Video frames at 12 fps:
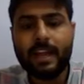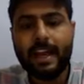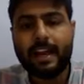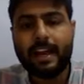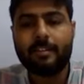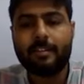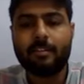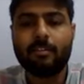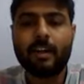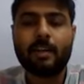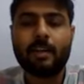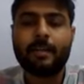and
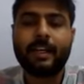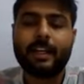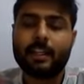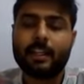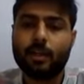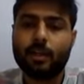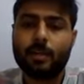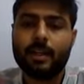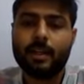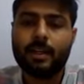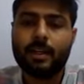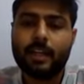1 meter cube
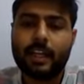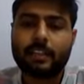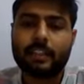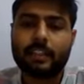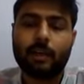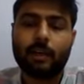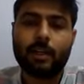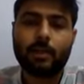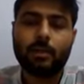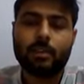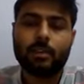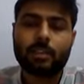is equal
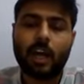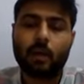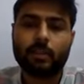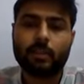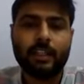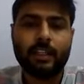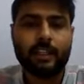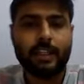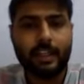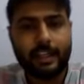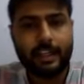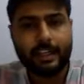to 1000
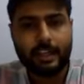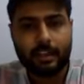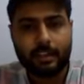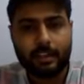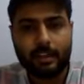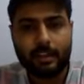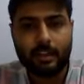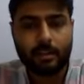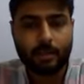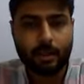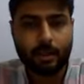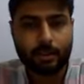liter,
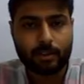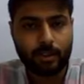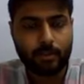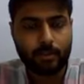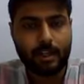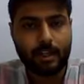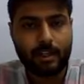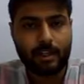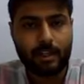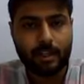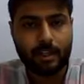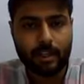because you will
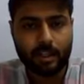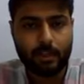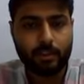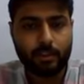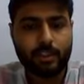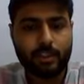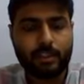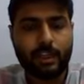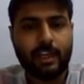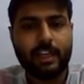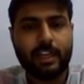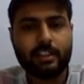use this
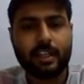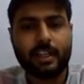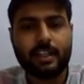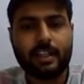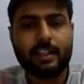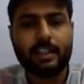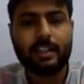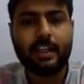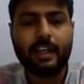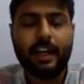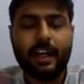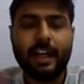relation
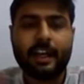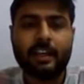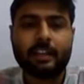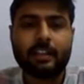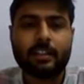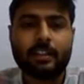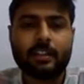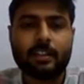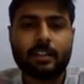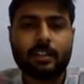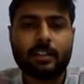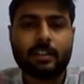in
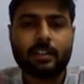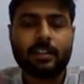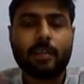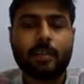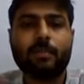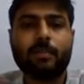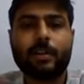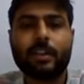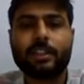some of your